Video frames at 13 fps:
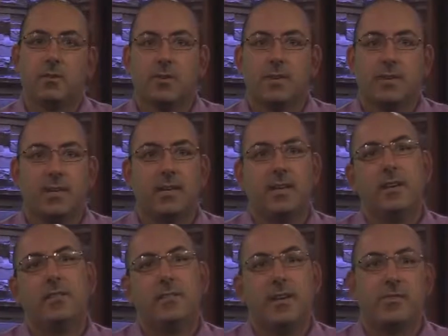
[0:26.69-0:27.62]
Learning and
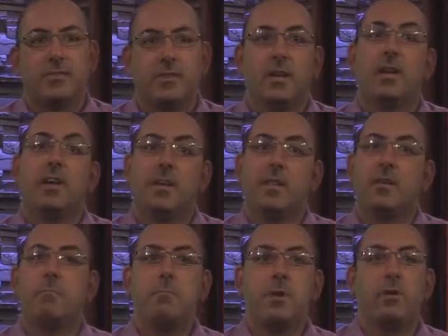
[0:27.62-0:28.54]
Innovation in
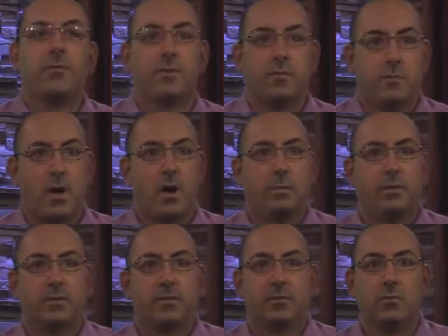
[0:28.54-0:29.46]
the Milford
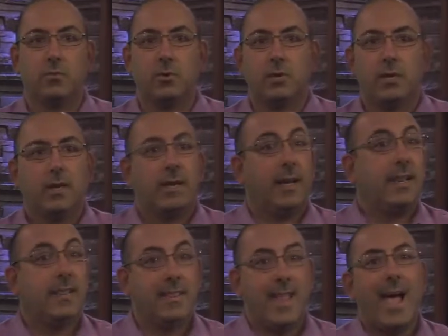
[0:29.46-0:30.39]
Public School.
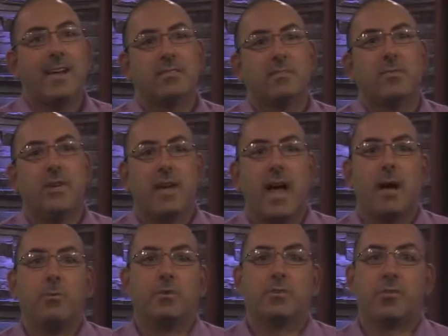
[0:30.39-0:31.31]
And last week,
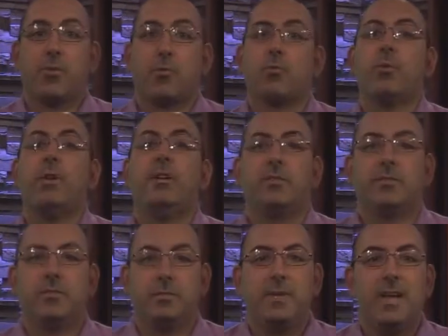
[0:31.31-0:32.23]
I was
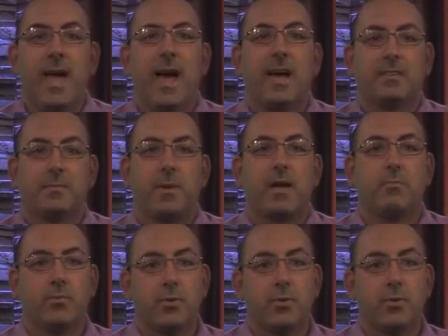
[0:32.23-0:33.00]
thrilled to be asked by